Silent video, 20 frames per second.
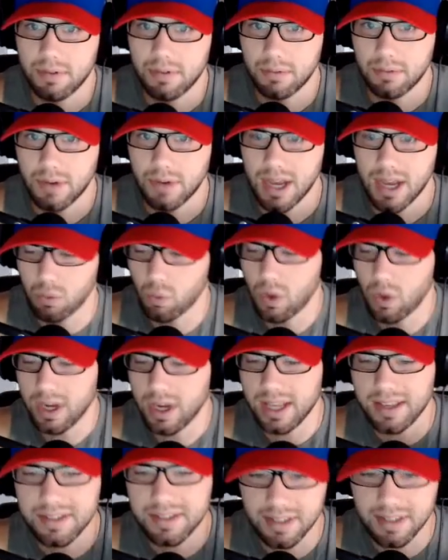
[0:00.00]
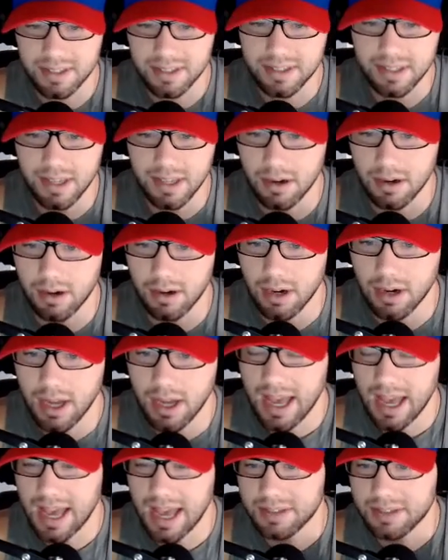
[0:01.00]
right? What is this year
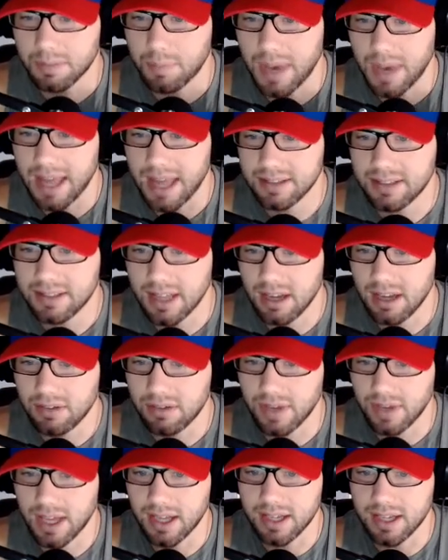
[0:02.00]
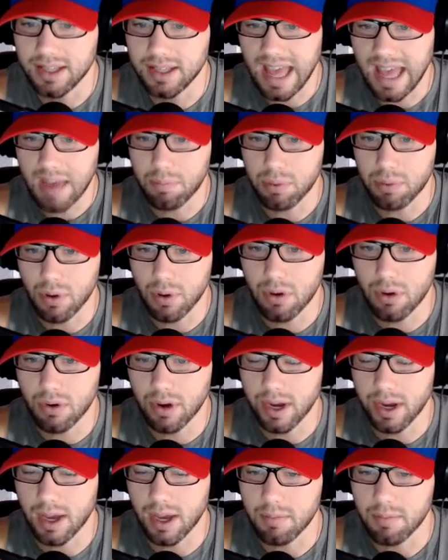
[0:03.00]
as a Penn State fan in that
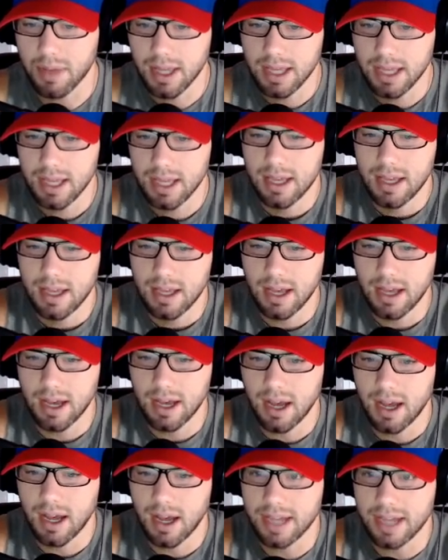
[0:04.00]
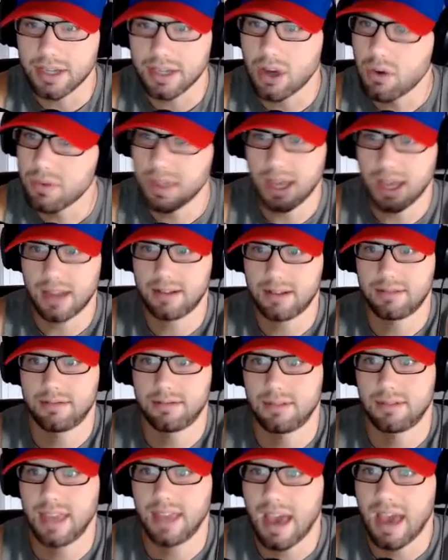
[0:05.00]
program? I know that
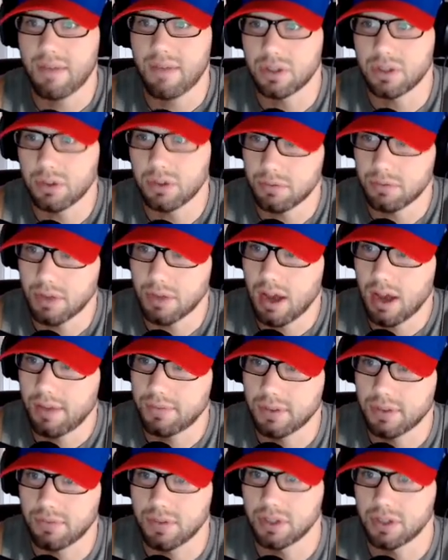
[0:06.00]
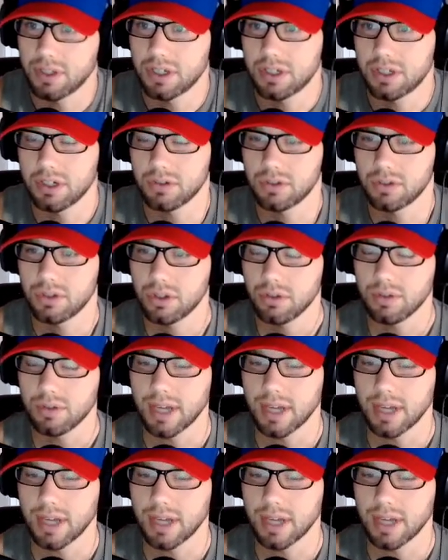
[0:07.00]
they have a little off the field issues too